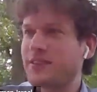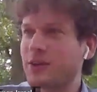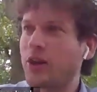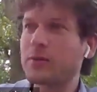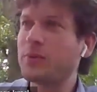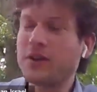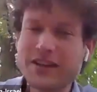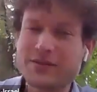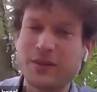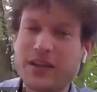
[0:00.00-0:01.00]
call the
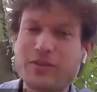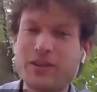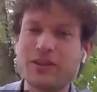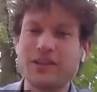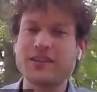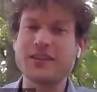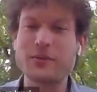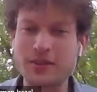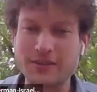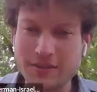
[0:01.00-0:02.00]
police, whatever. And then he
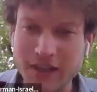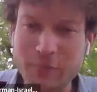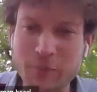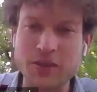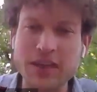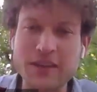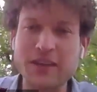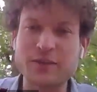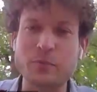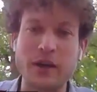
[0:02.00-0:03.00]
was like
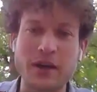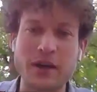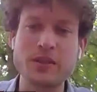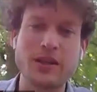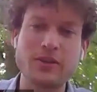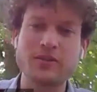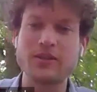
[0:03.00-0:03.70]
pretending to punch me now.